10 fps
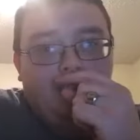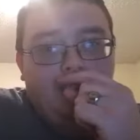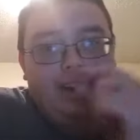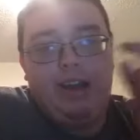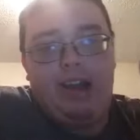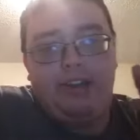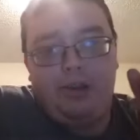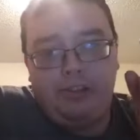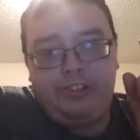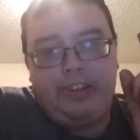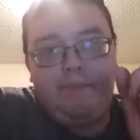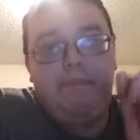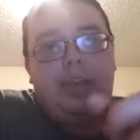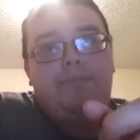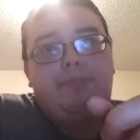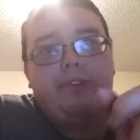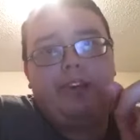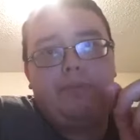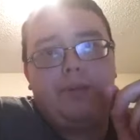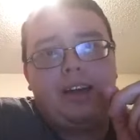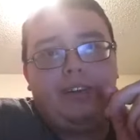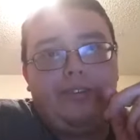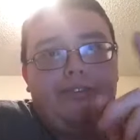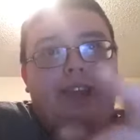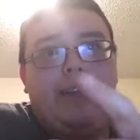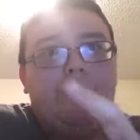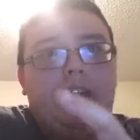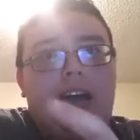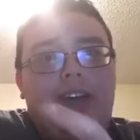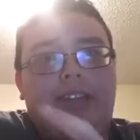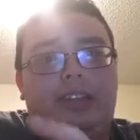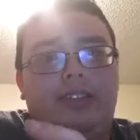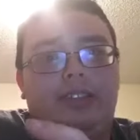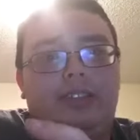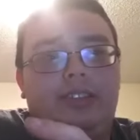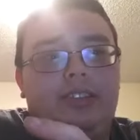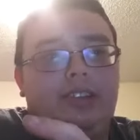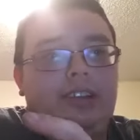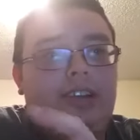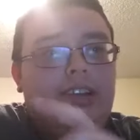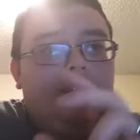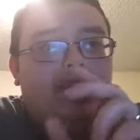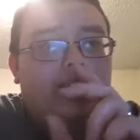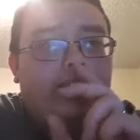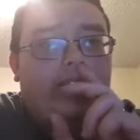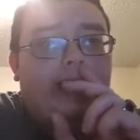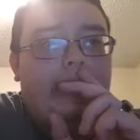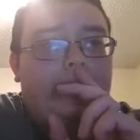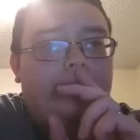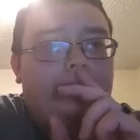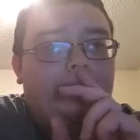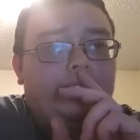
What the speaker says: Now, I know some people are going to probably fight me on this. And